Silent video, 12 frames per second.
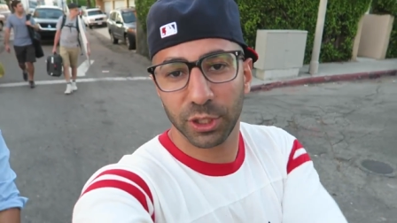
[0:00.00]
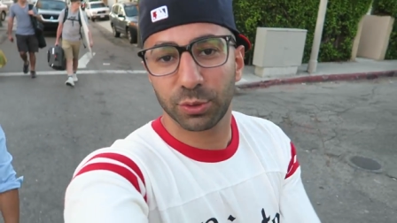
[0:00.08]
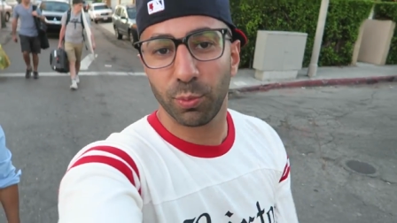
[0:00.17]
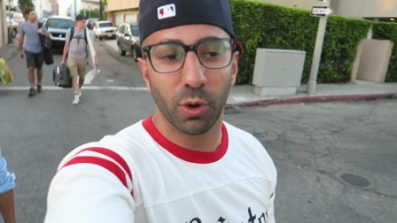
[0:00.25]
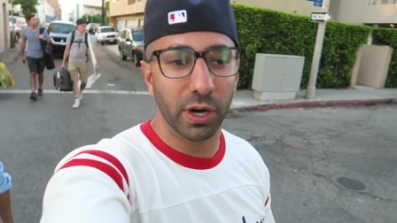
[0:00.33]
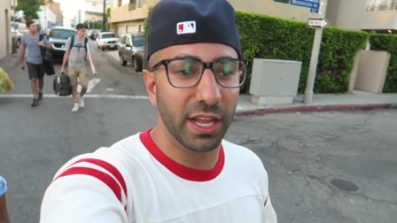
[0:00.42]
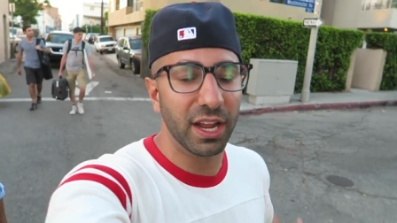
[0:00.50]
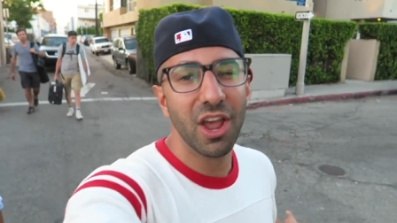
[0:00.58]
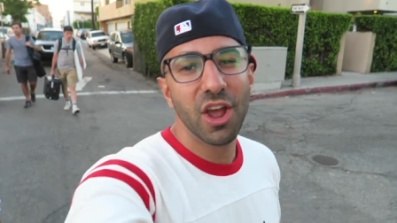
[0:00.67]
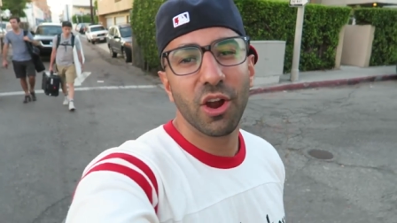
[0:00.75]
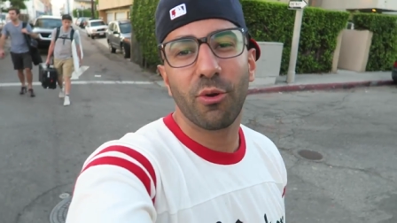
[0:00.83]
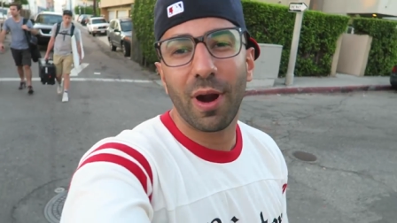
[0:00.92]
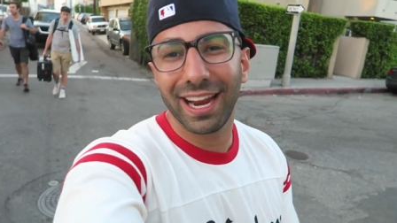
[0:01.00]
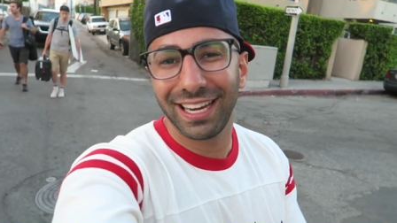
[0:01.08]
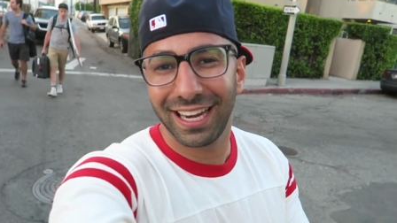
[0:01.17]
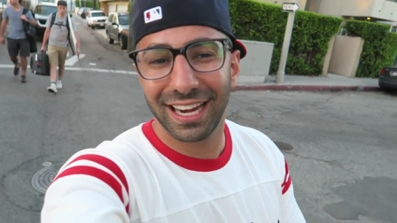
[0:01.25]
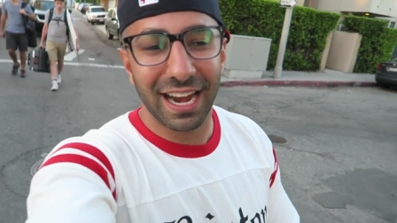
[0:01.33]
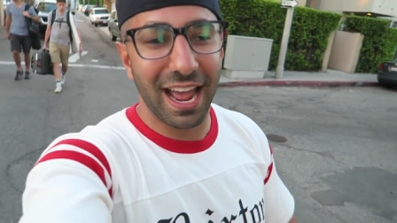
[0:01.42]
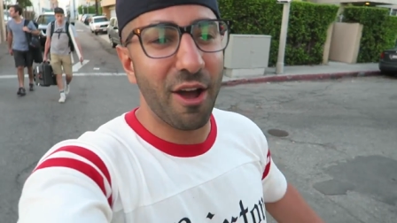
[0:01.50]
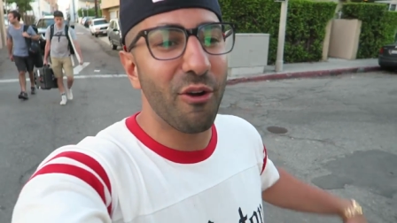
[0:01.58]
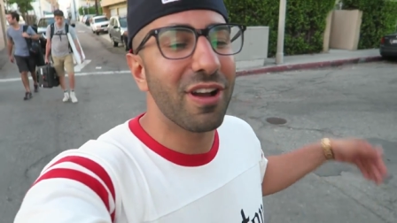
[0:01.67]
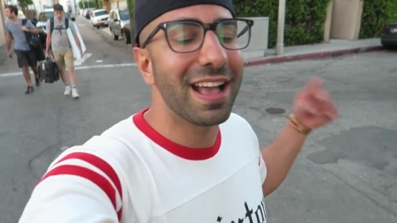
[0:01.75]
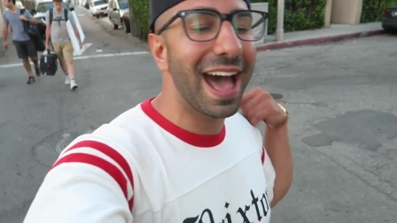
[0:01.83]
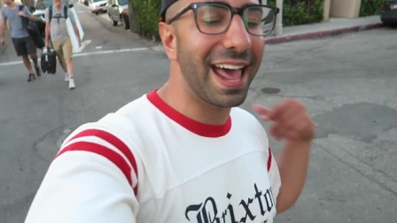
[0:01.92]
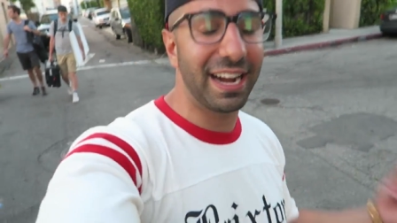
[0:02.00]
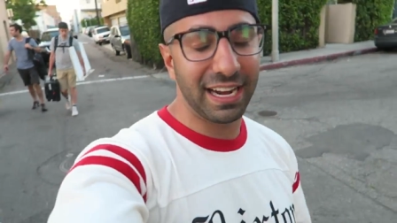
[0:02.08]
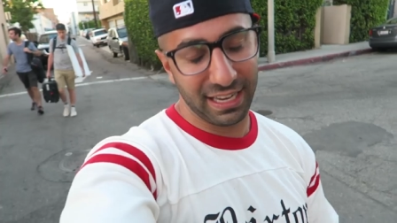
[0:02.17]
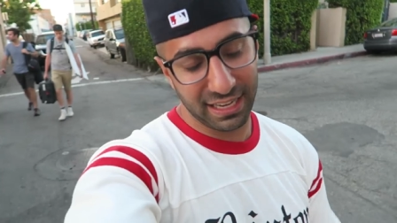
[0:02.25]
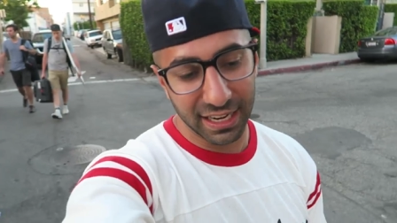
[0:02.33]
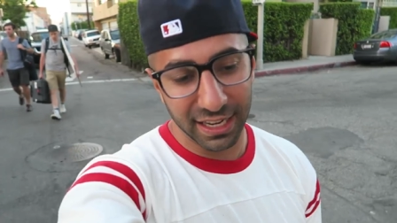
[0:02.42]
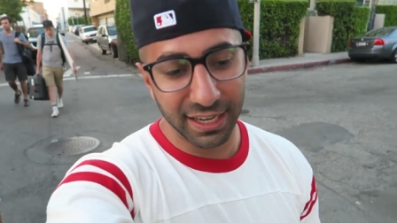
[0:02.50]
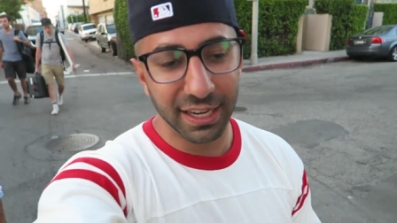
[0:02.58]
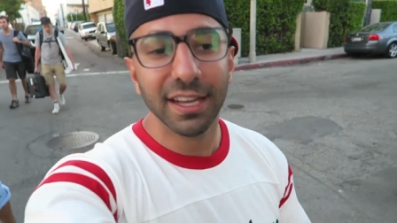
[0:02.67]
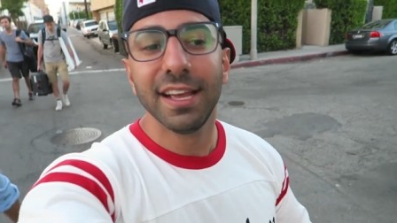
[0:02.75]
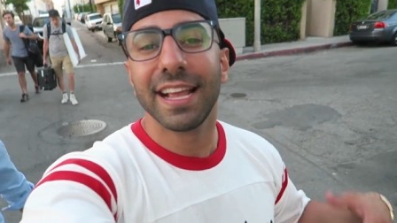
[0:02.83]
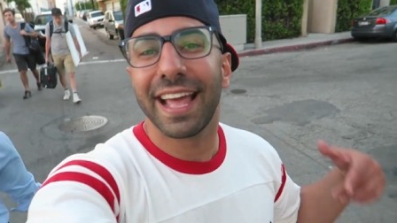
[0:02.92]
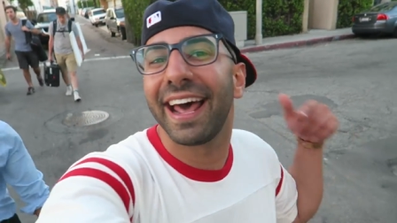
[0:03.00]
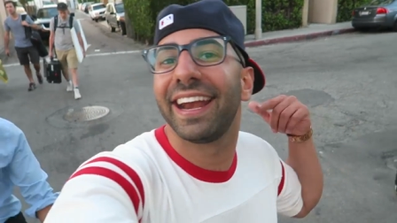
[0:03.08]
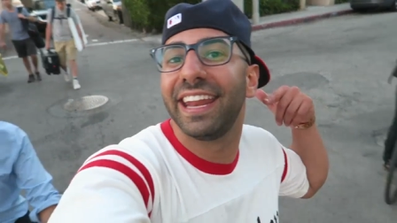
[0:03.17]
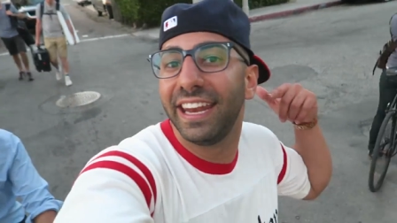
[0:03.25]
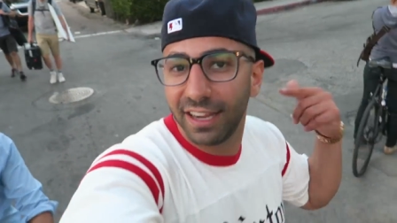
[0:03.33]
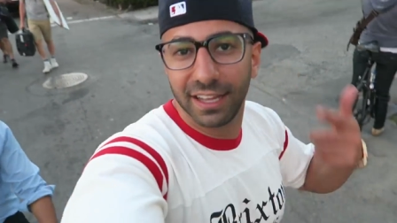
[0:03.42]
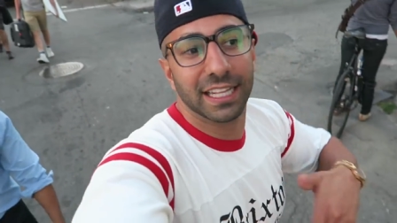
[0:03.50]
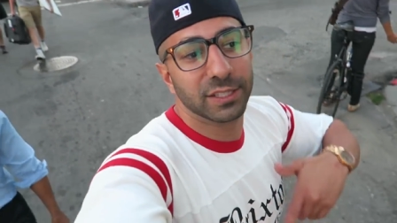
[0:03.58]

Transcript: this morning, grinded it out, got it done, got it done.